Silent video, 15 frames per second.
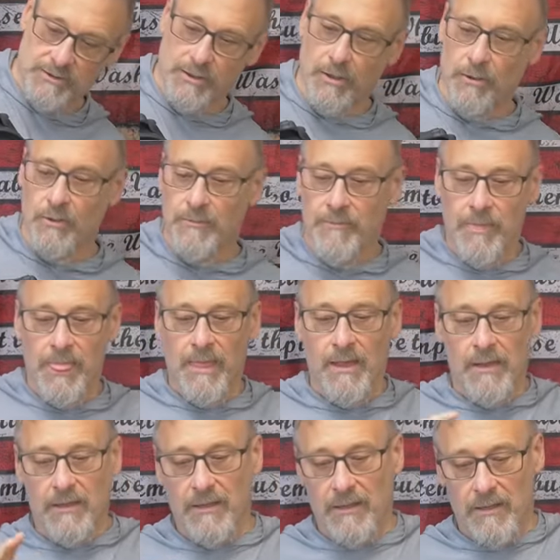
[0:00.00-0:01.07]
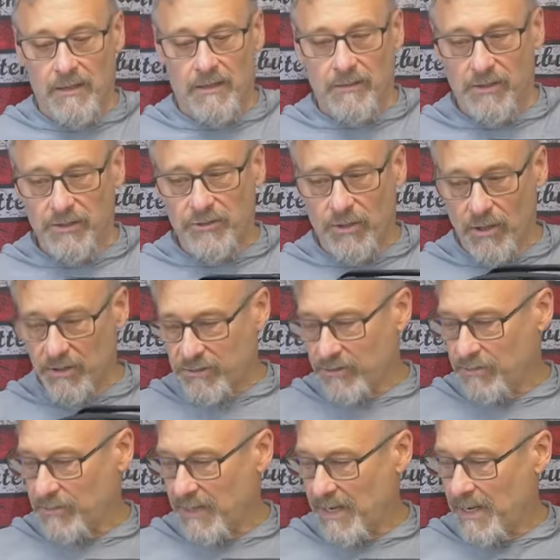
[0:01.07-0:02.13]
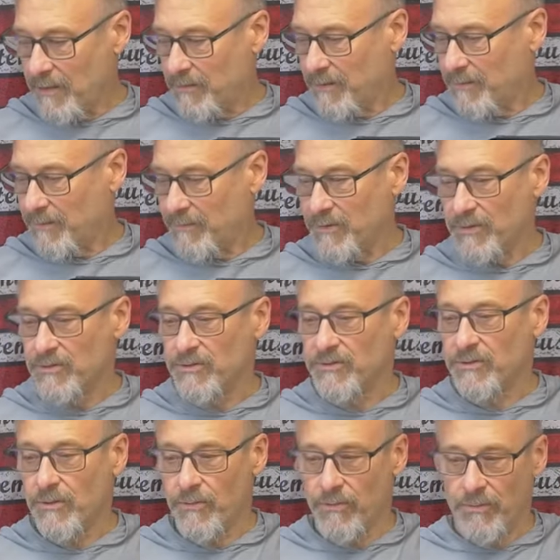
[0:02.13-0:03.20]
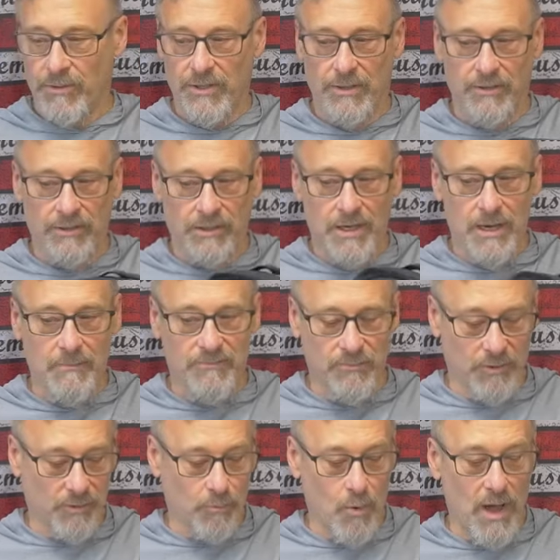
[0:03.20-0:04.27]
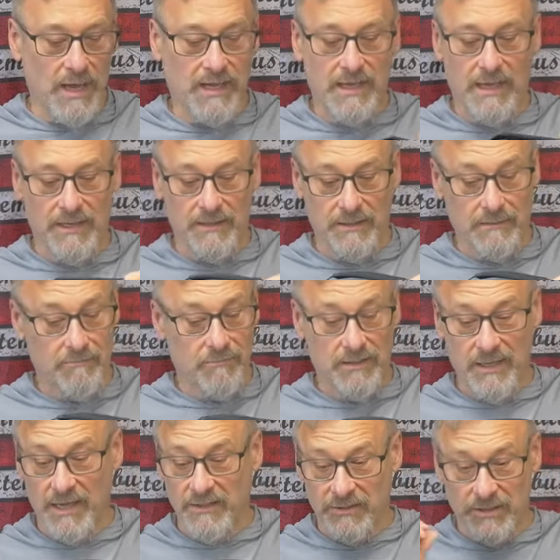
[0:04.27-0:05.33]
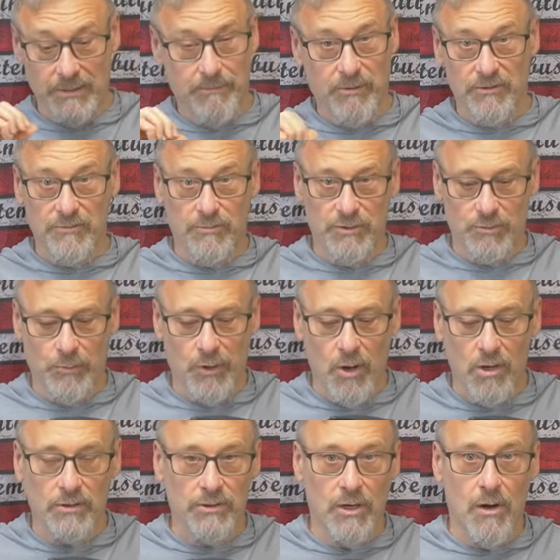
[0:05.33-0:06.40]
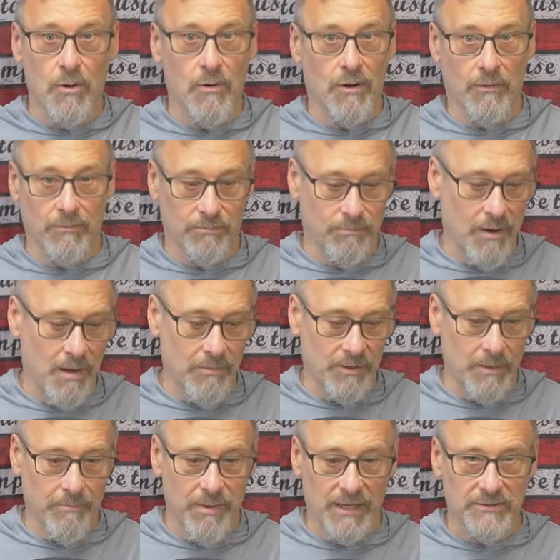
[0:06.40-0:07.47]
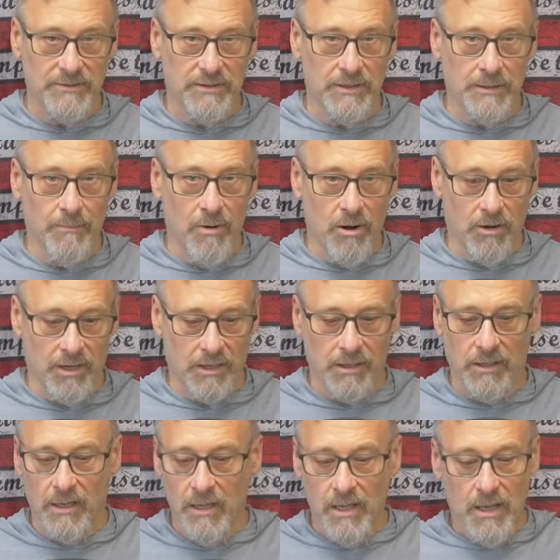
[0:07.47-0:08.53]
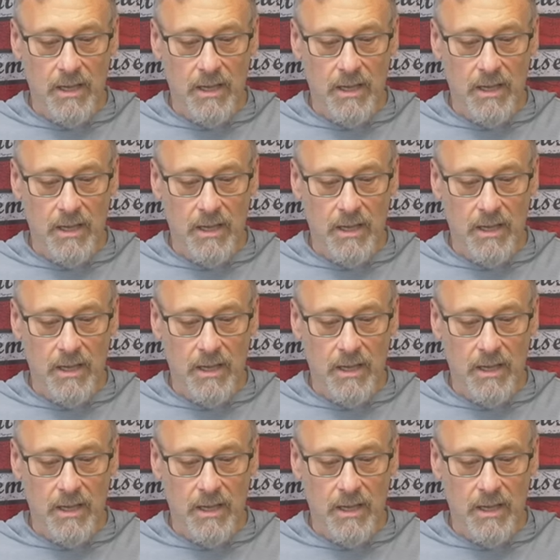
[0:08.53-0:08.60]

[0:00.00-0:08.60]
so this also now, I'm going to just go through here. It comes with YKK zippers, which we all know are probably the best in the market.